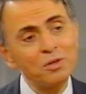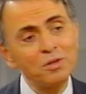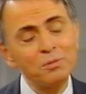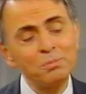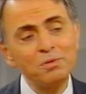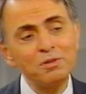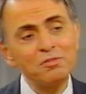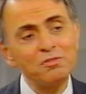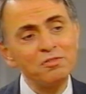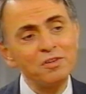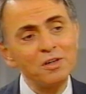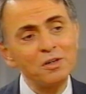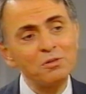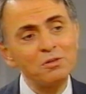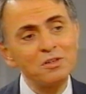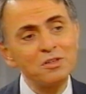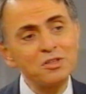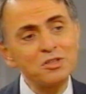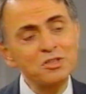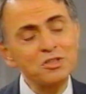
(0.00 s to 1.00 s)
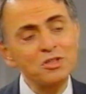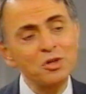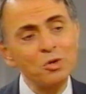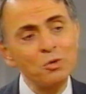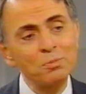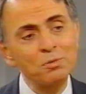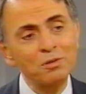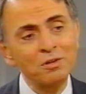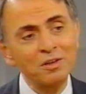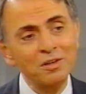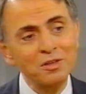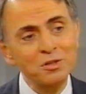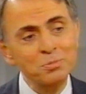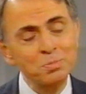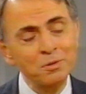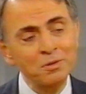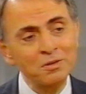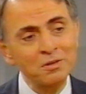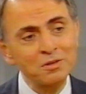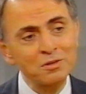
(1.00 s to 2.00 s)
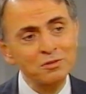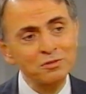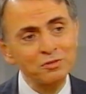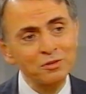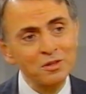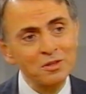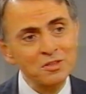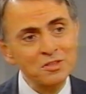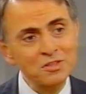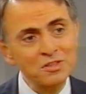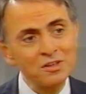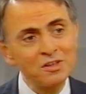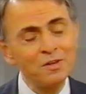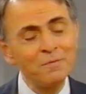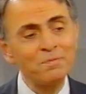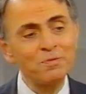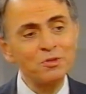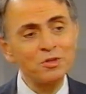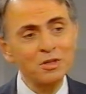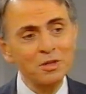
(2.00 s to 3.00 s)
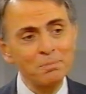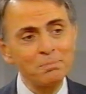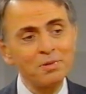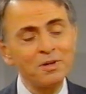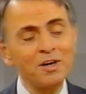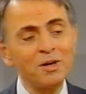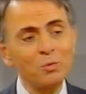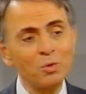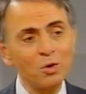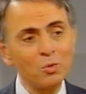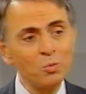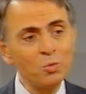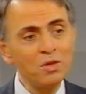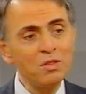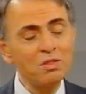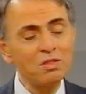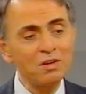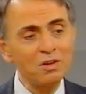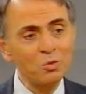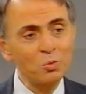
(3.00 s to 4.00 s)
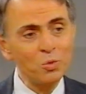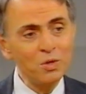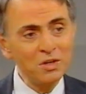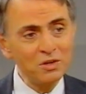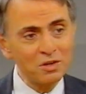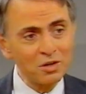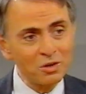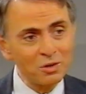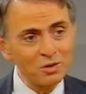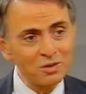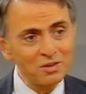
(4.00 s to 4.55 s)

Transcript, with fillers: It would be a very sobering experience for us to compare what we think we know